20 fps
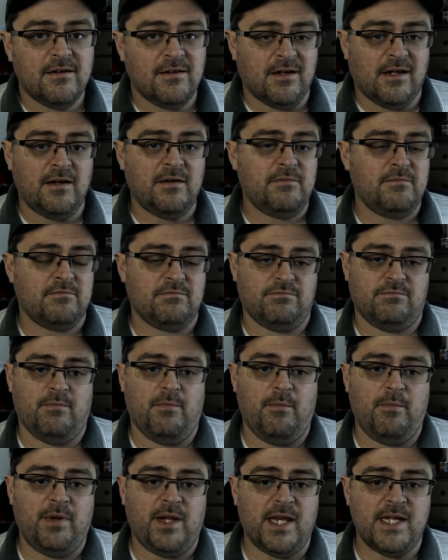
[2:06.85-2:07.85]
I
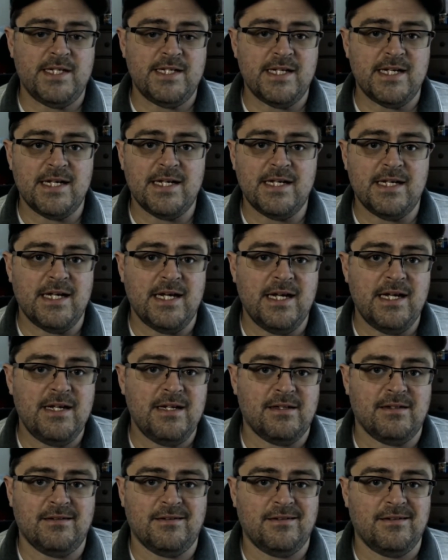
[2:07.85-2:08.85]
play
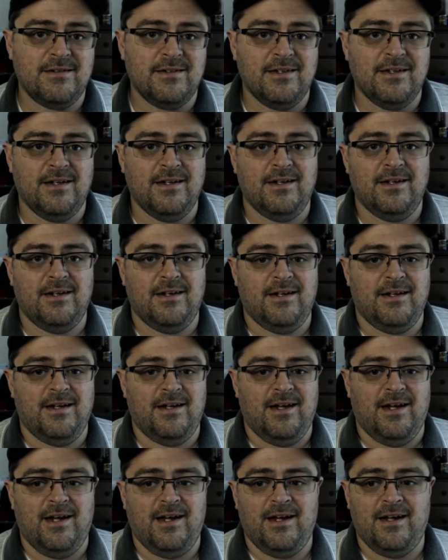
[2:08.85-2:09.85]
D&D
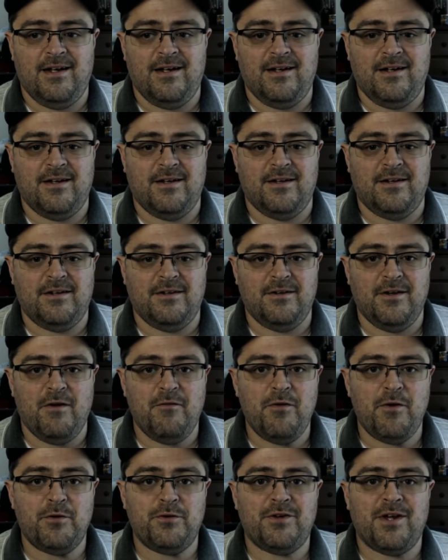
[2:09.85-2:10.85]
and
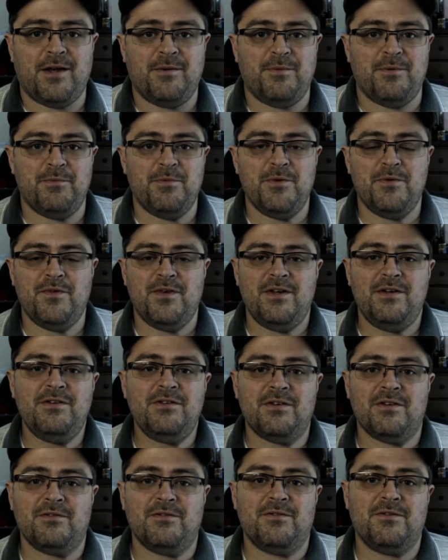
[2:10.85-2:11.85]
love those type of
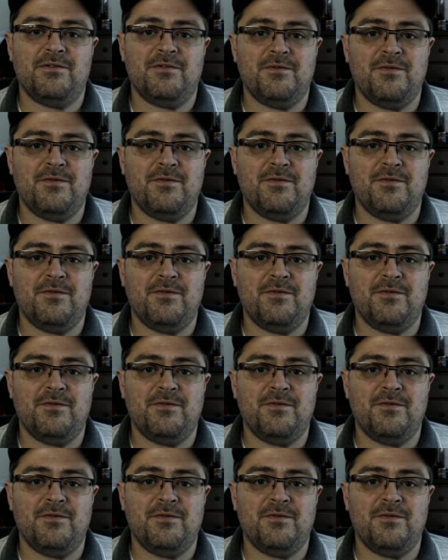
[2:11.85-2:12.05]
movies and